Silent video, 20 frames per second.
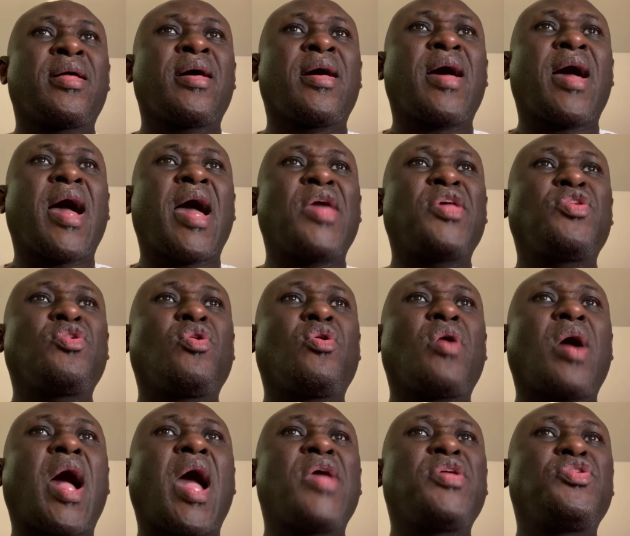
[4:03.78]
Are
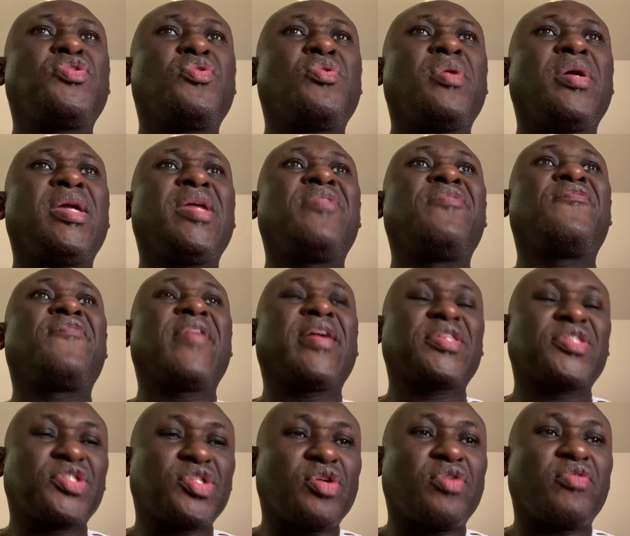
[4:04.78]
you
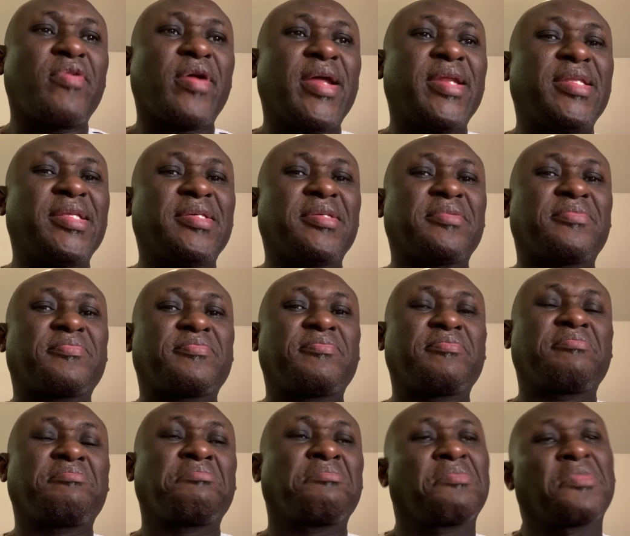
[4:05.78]
investor ready?
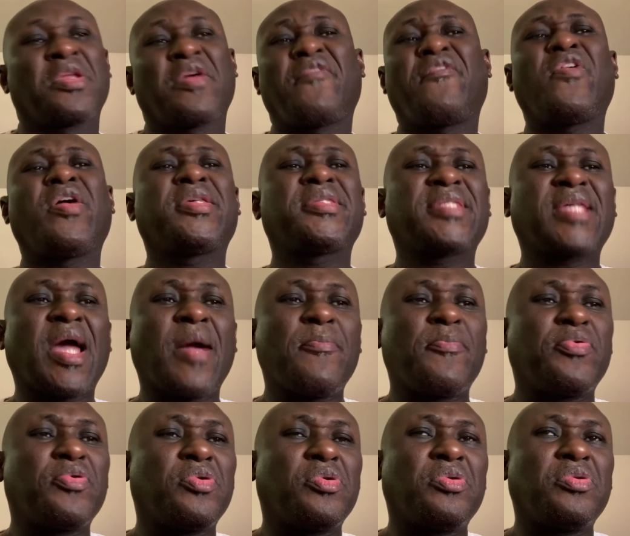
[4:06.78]
For
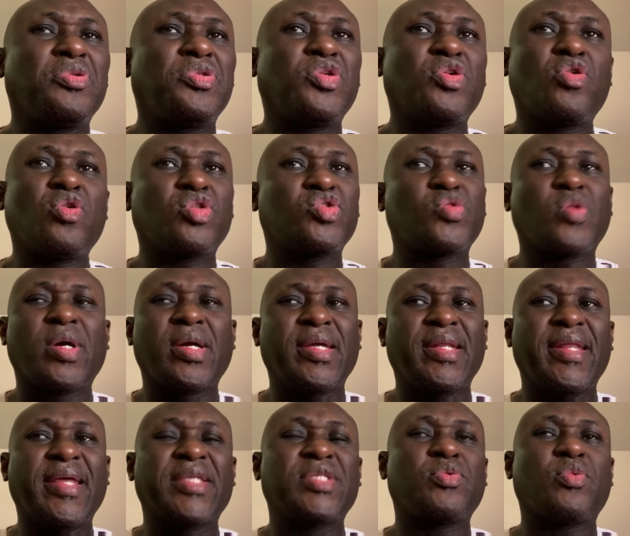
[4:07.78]
example, you go to a
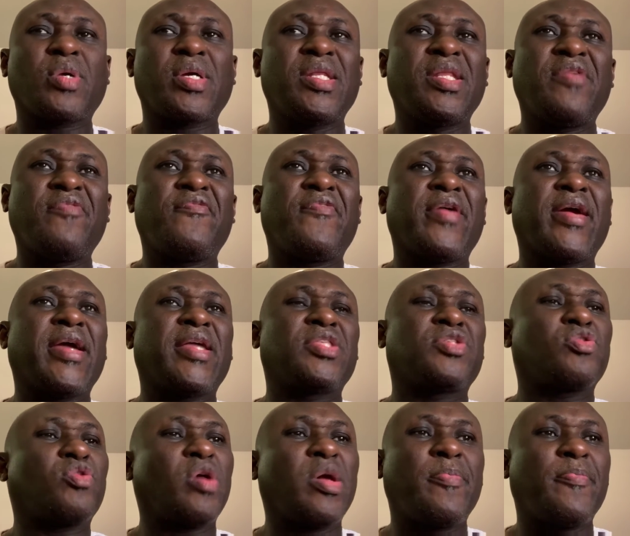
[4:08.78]
networking event
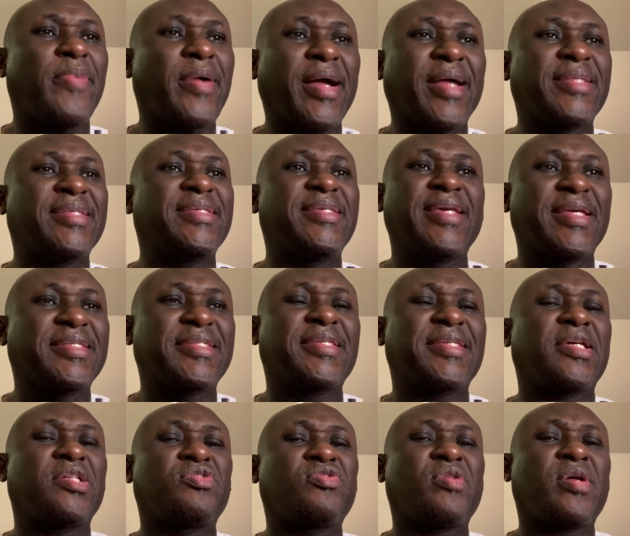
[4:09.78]
or a party,
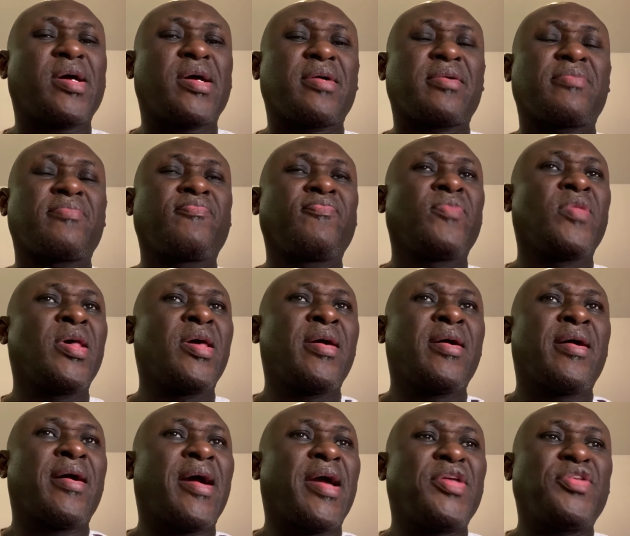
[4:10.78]
etc.,
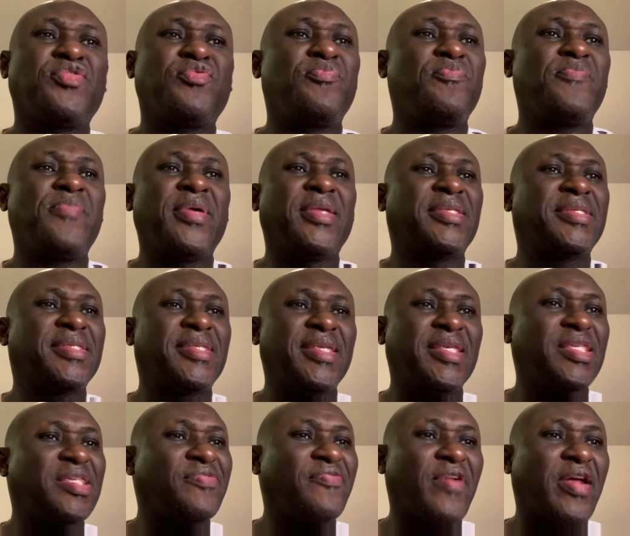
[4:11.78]
and you meet
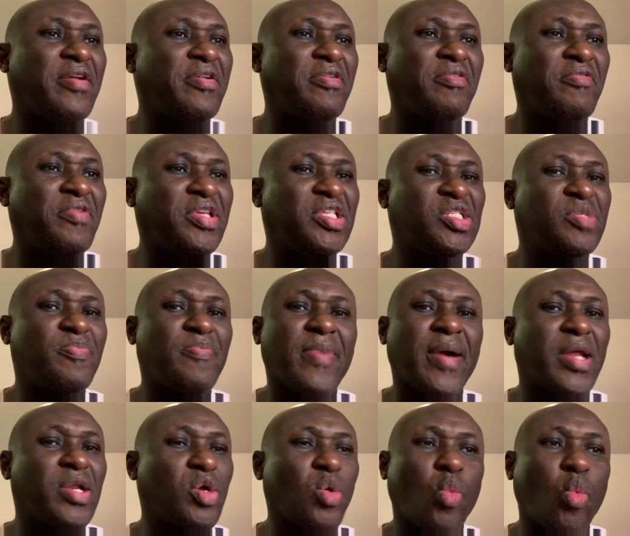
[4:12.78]
this very rich
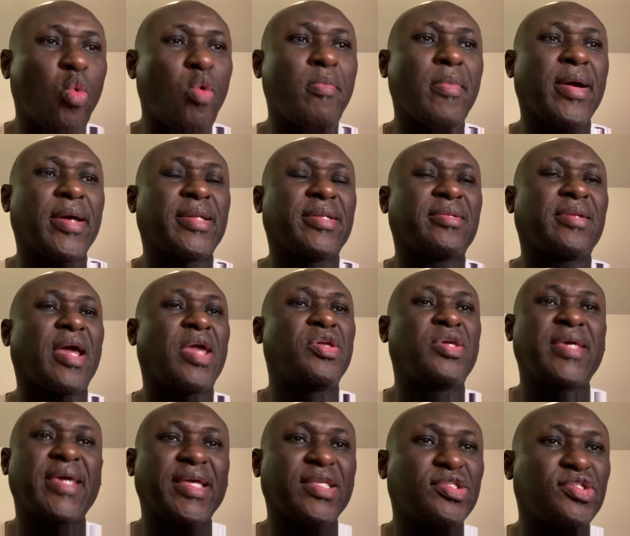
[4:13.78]
man or woman, and you
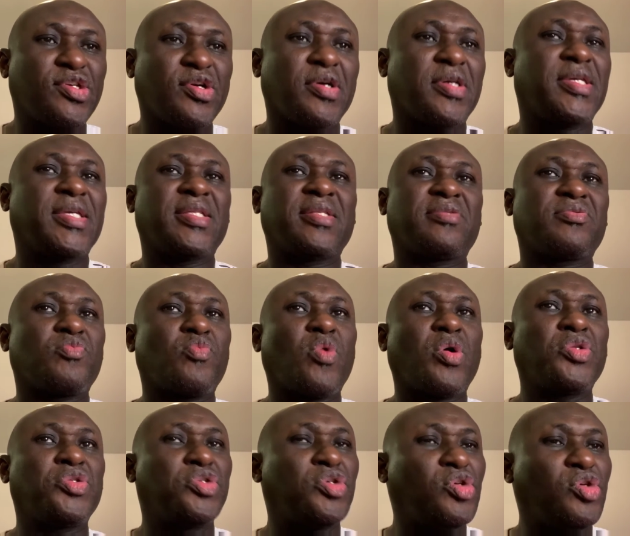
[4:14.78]
get talking.
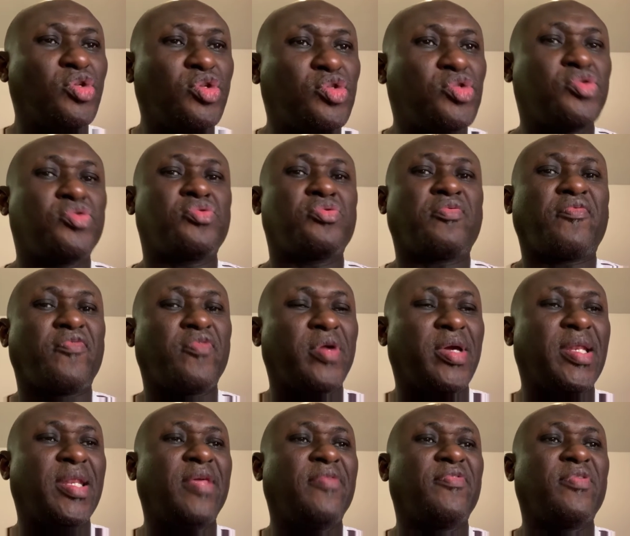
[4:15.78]
What do you do for
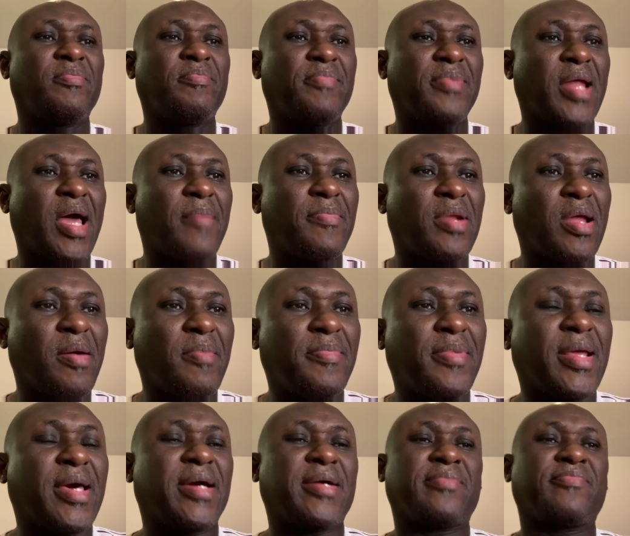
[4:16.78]
a living? Blah, blah,
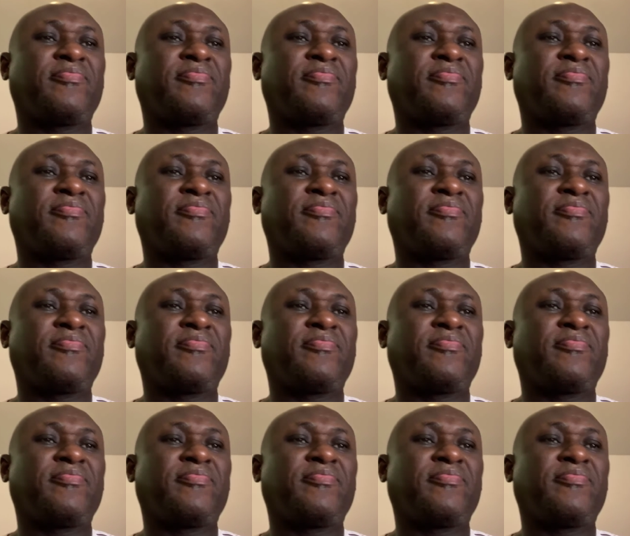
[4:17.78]
blah.